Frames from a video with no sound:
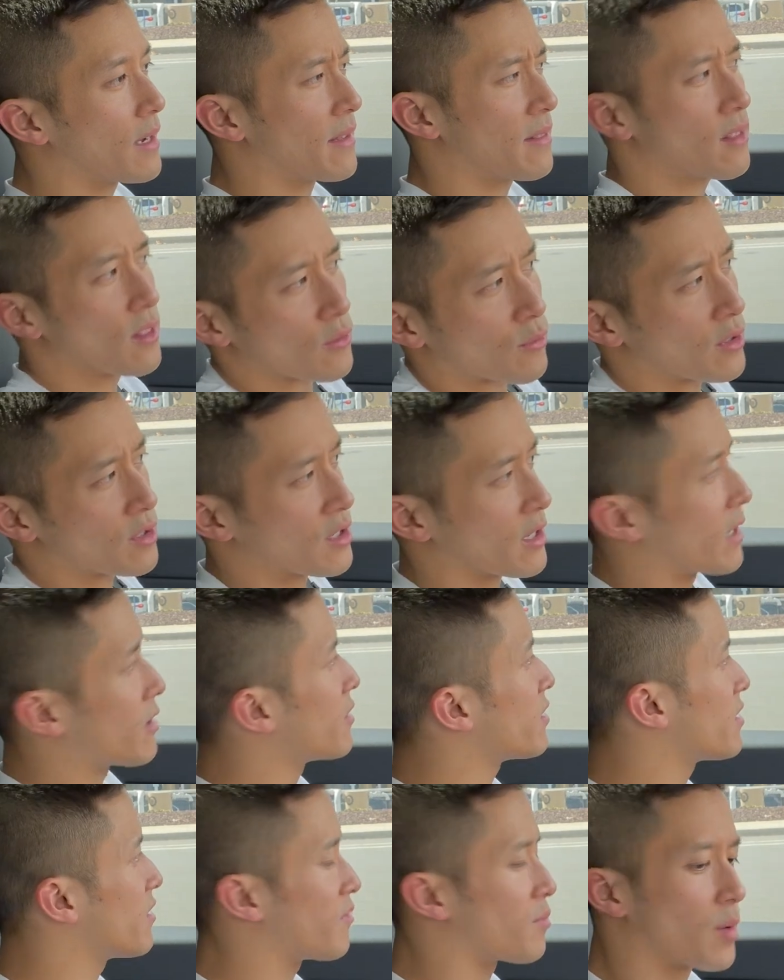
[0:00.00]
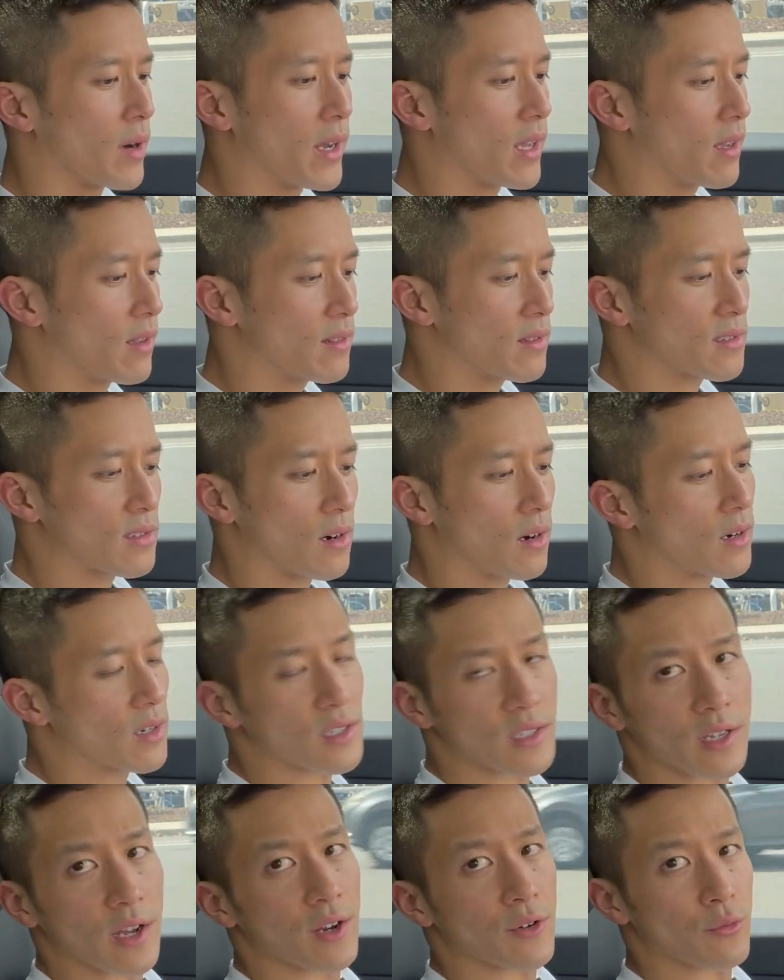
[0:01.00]
I think the regenerative braking in this car
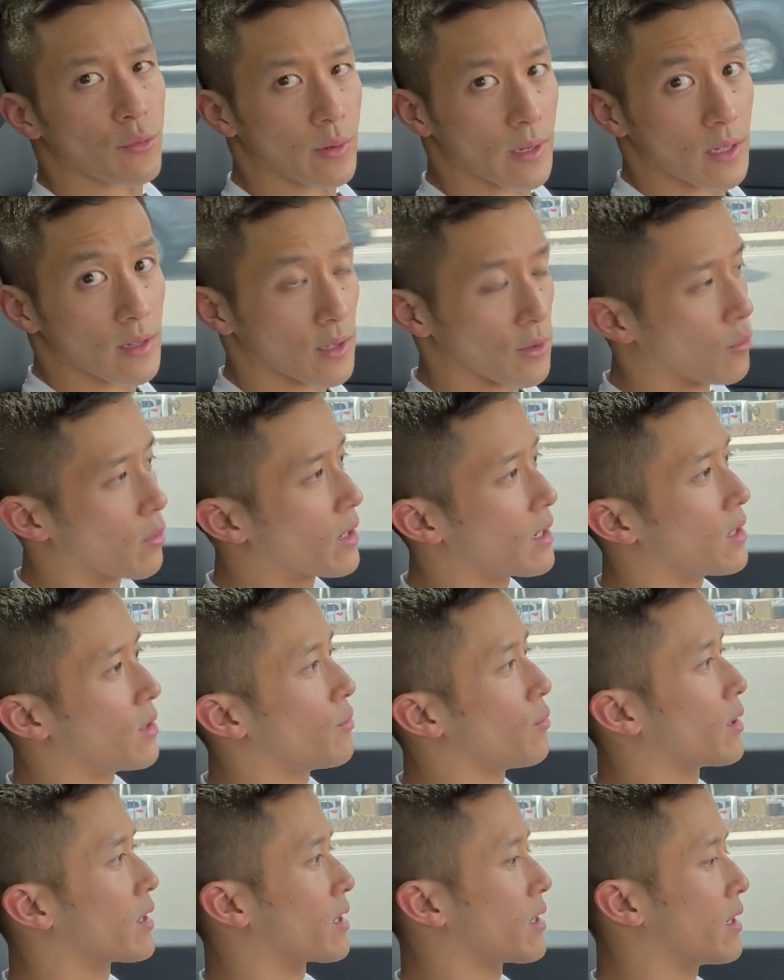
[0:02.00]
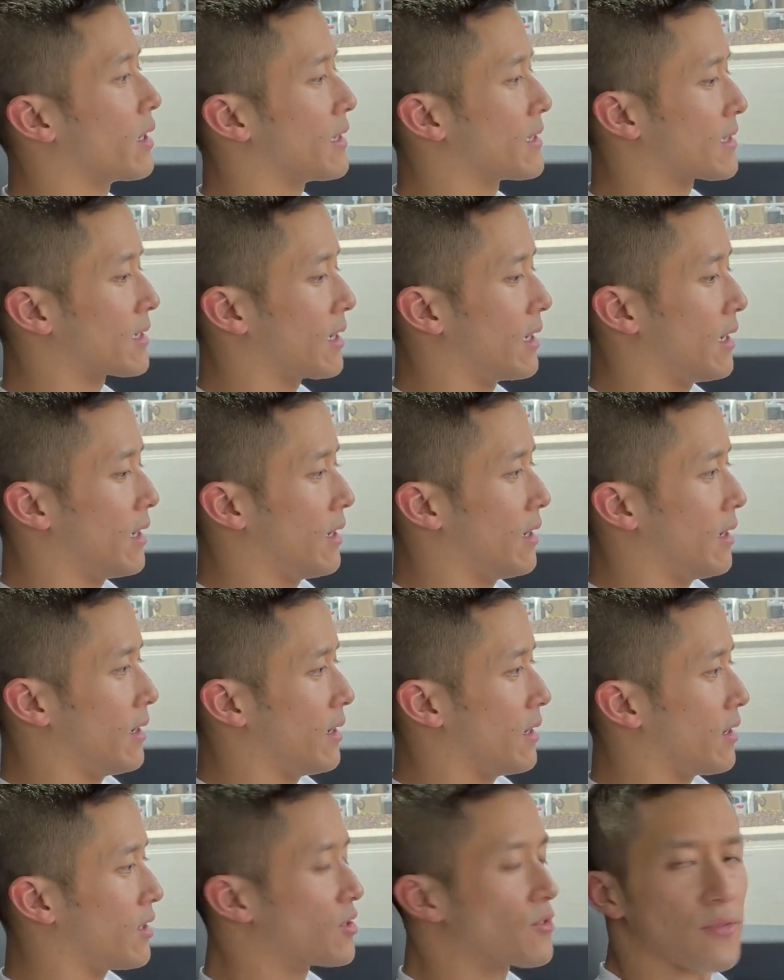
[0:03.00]
is done really well, where it's
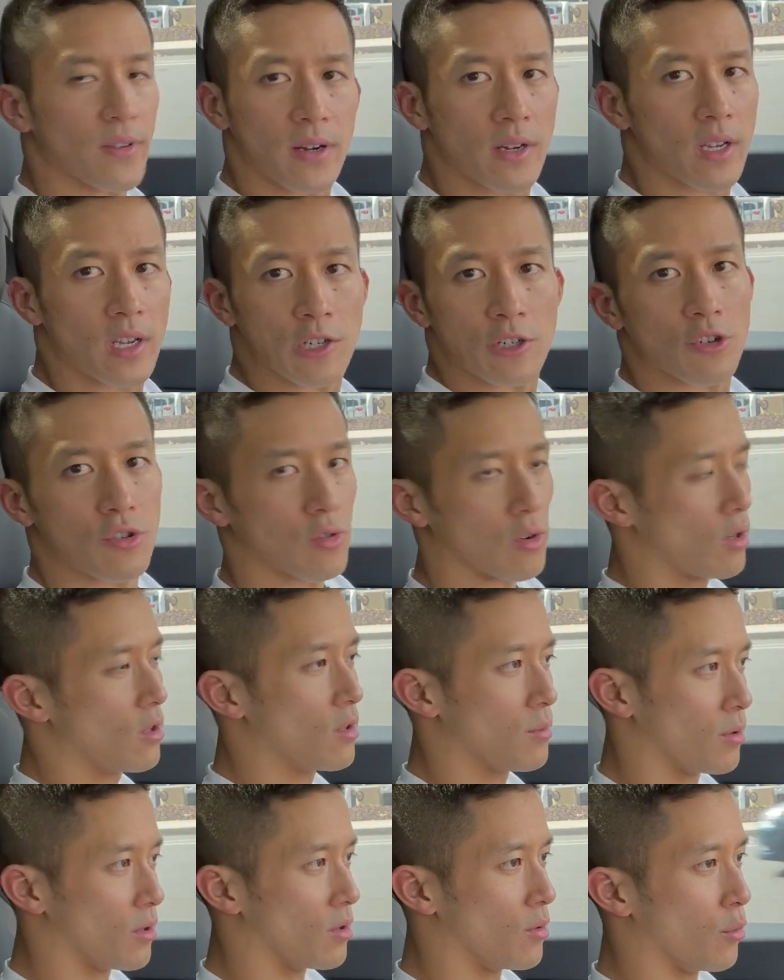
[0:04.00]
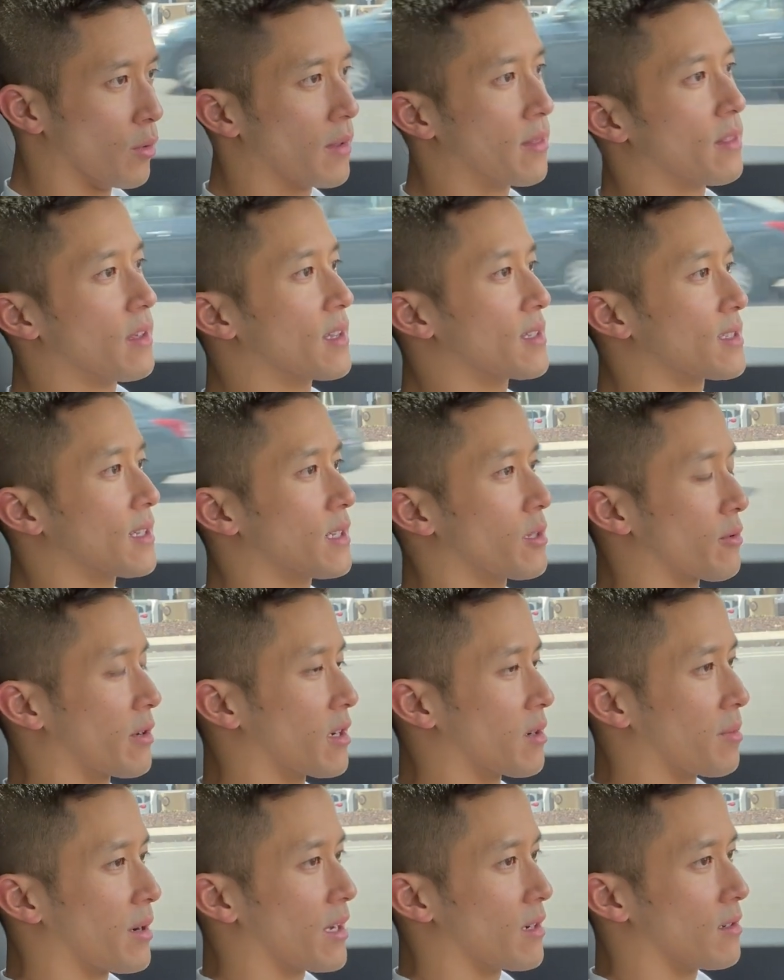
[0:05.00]
very controllable with the
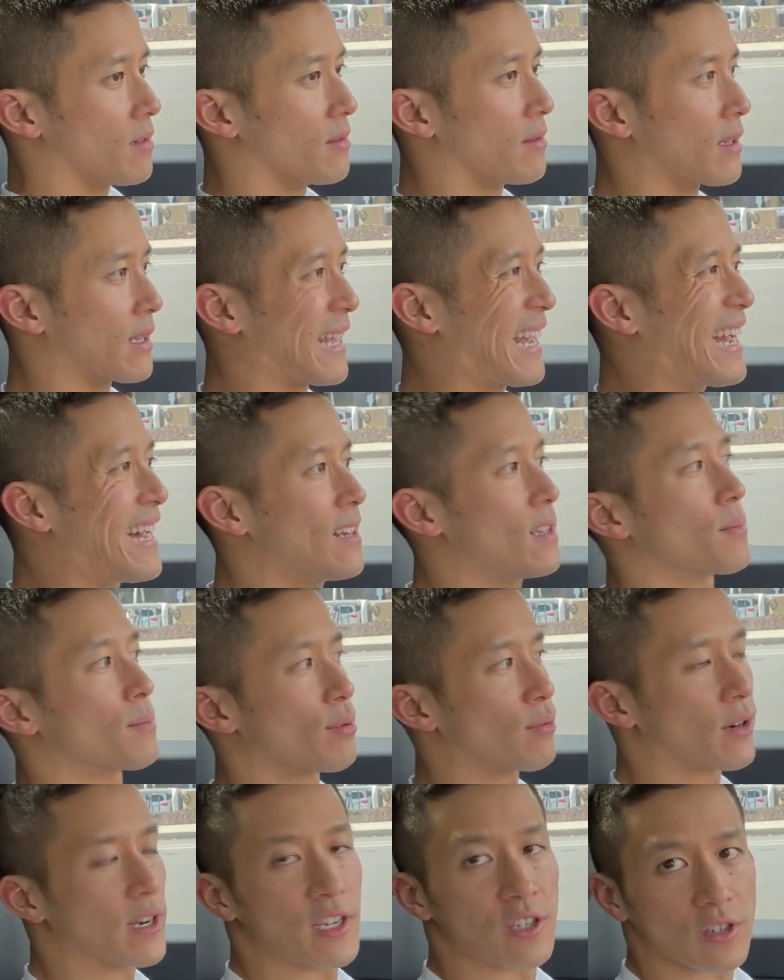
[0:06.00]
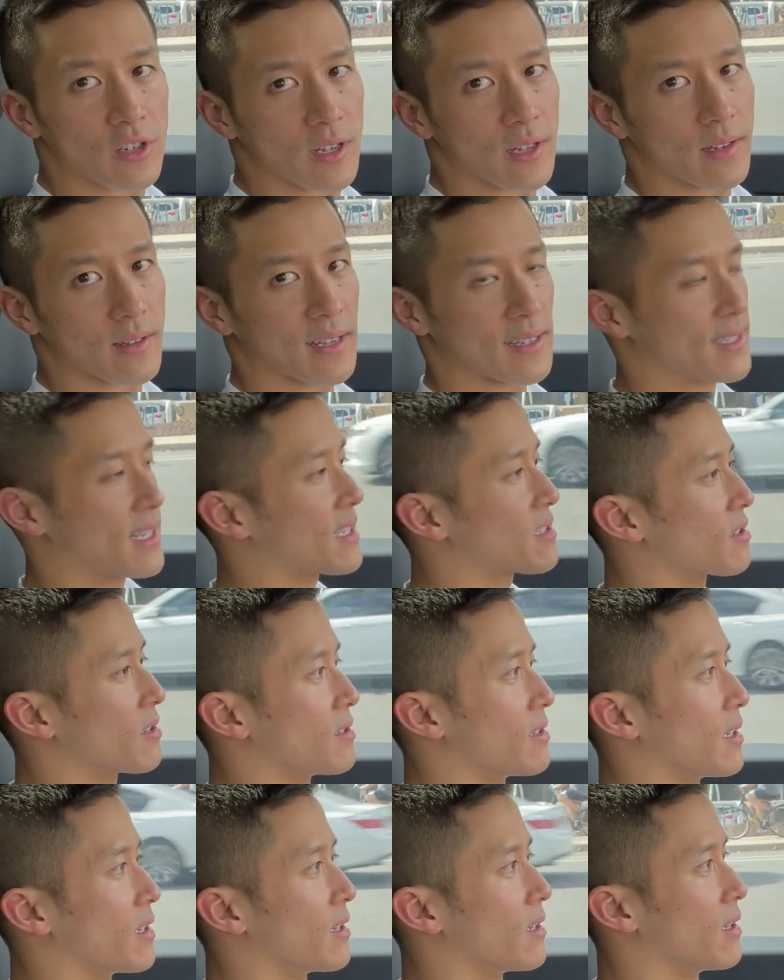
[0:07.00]
accelerator pedal. The calibration that Tesla
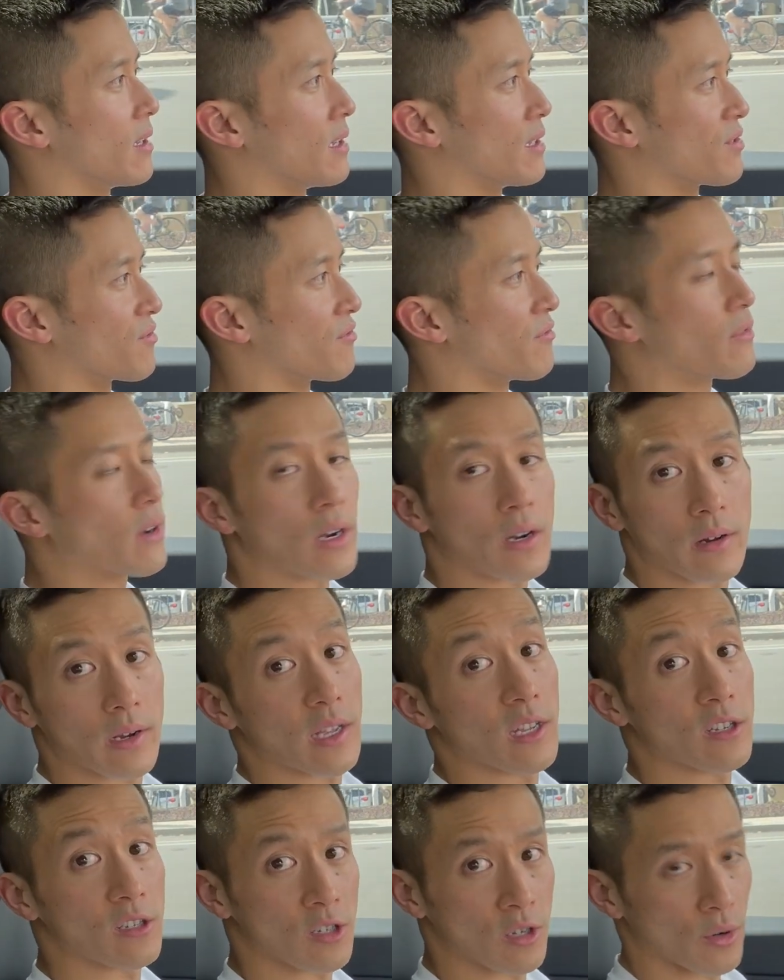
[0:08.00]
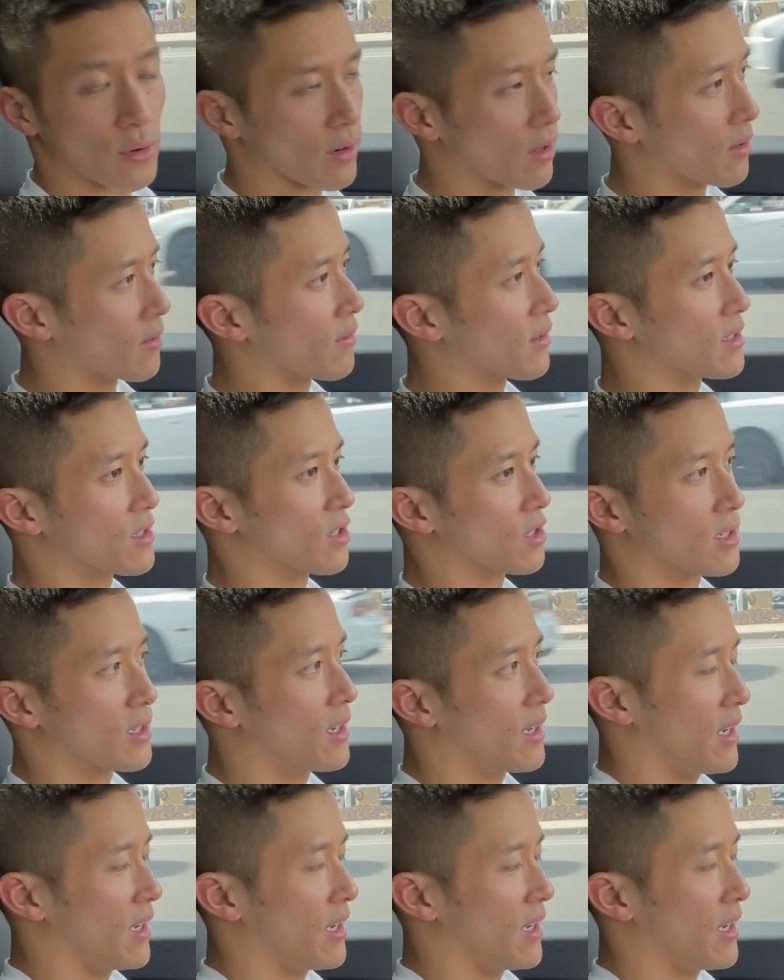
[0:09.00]
did is very intuitive. It's just,